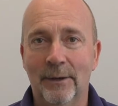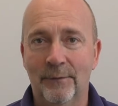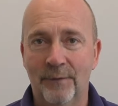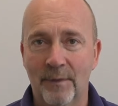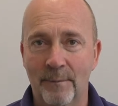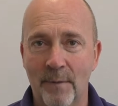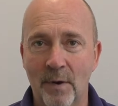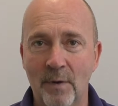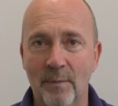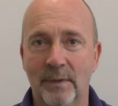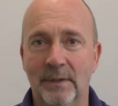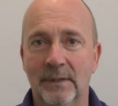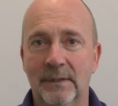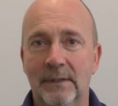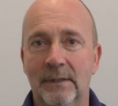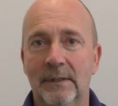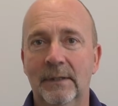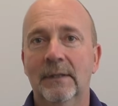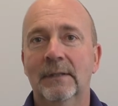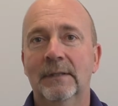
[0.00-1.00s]
of the
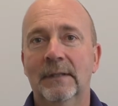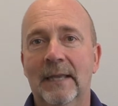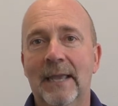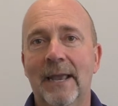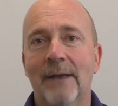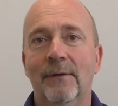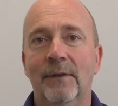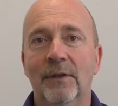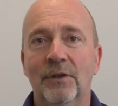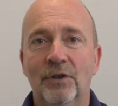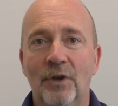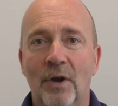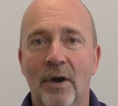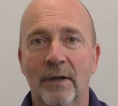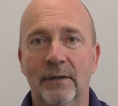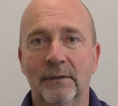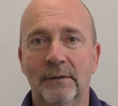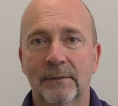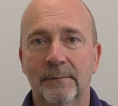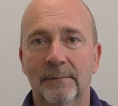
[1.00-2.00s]
moment to carry the
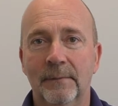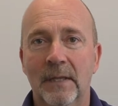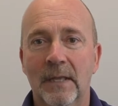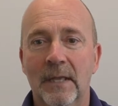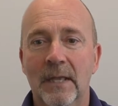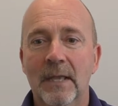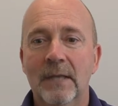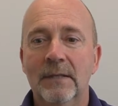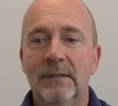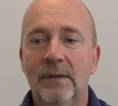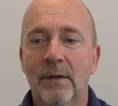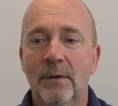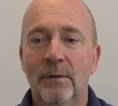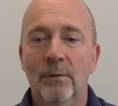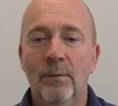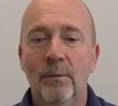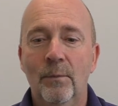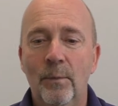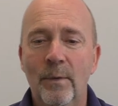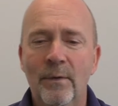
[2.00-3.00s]
child.
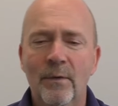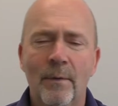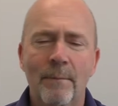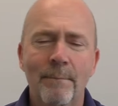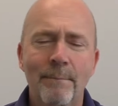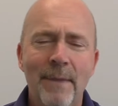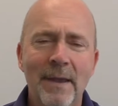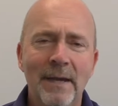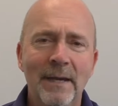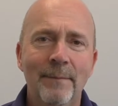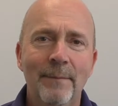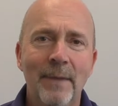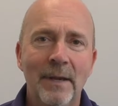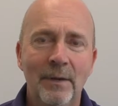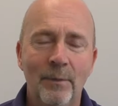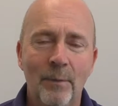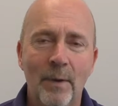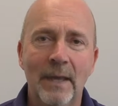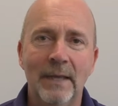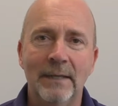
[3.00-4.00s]
So we've got many,
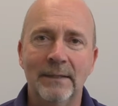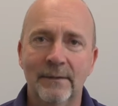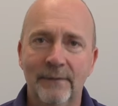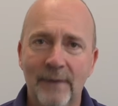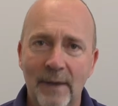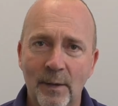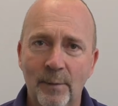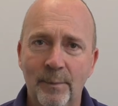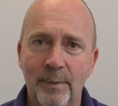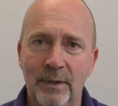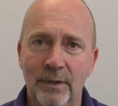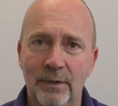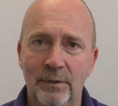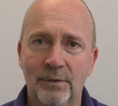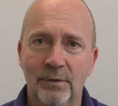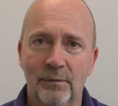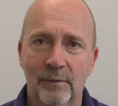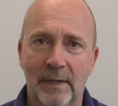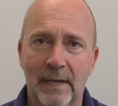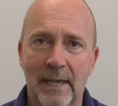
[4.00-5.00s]
many ways of helping you
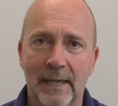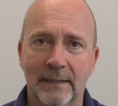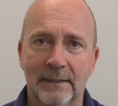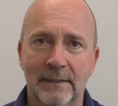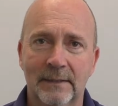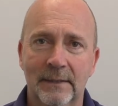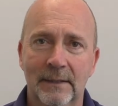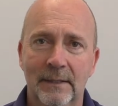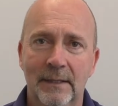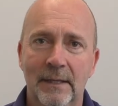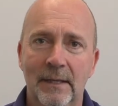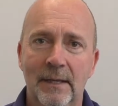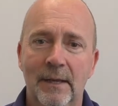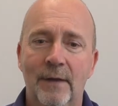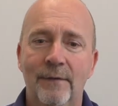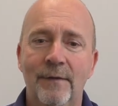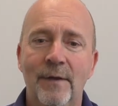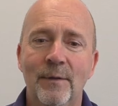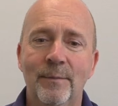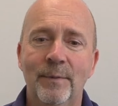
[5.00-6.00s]
to relax,
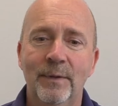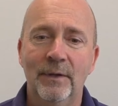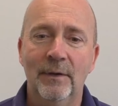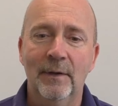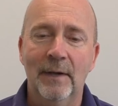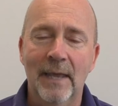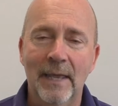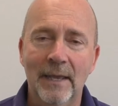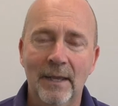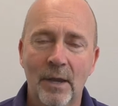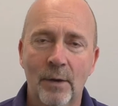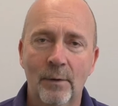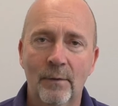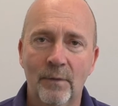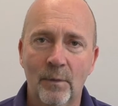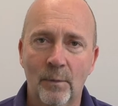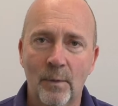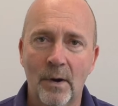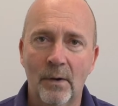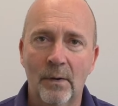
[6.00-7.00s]
of helping you let go of
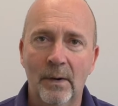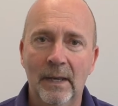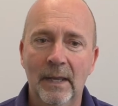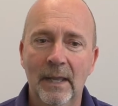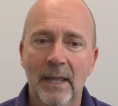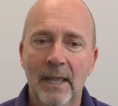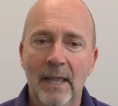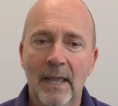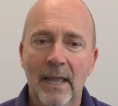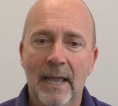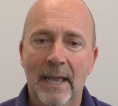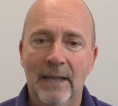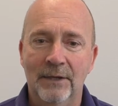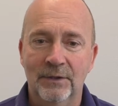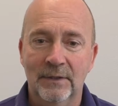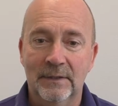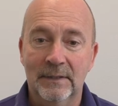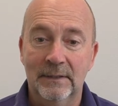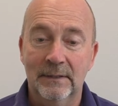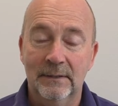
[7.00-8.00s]
the worry and
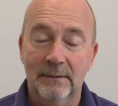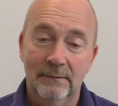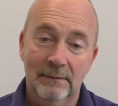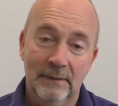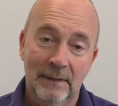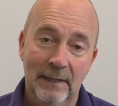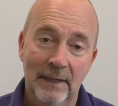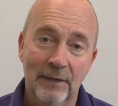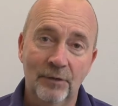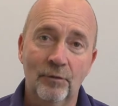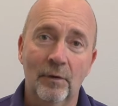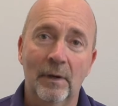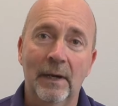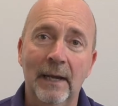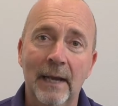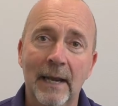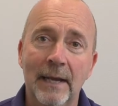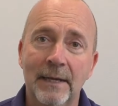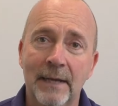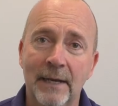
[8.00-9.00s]
just
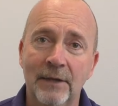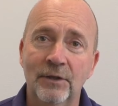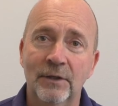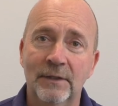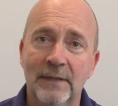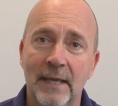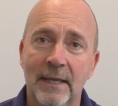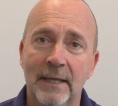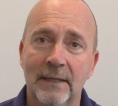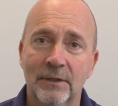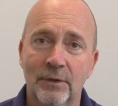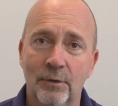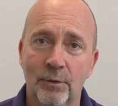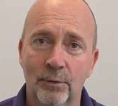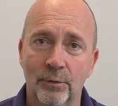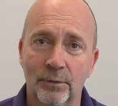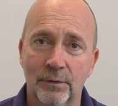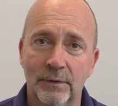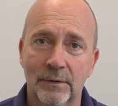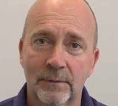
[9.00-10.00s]
literally let nature take its
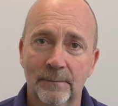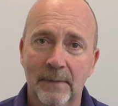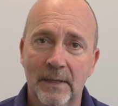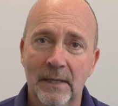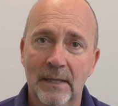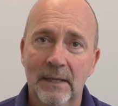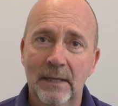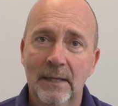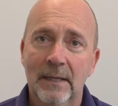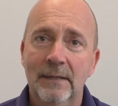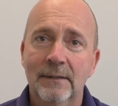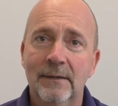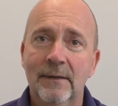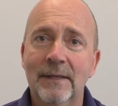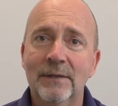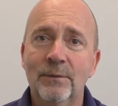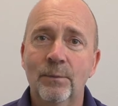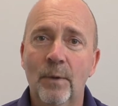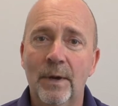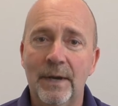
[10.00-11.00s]
course. So
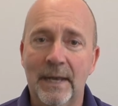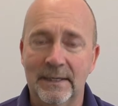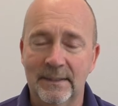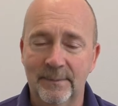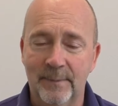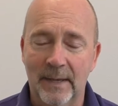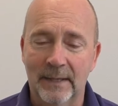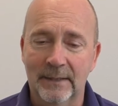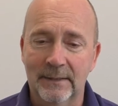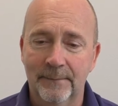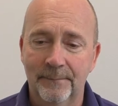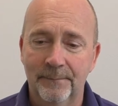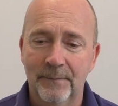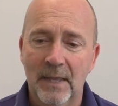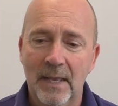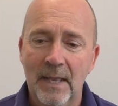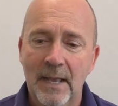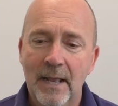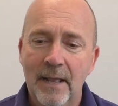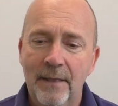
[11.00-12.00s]
that's one aspect.
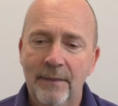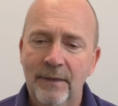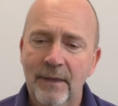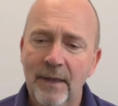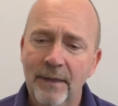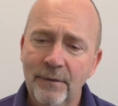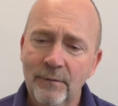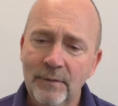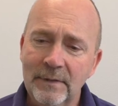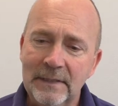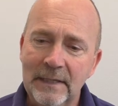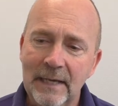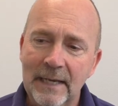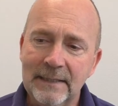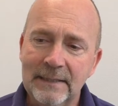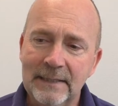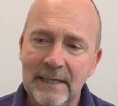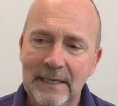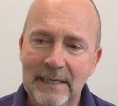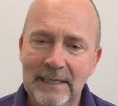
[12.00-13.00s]
The other is
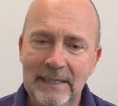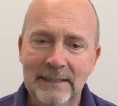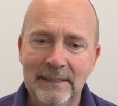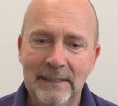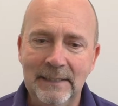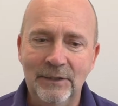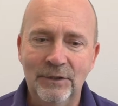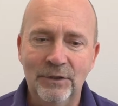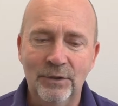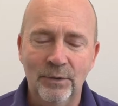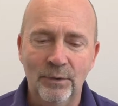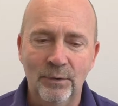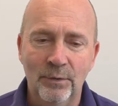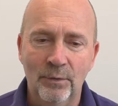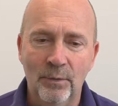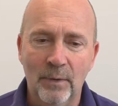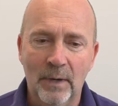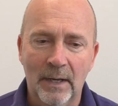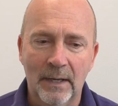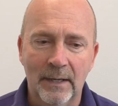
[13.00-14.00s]
less easy
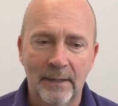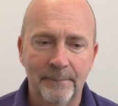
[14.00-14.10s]
to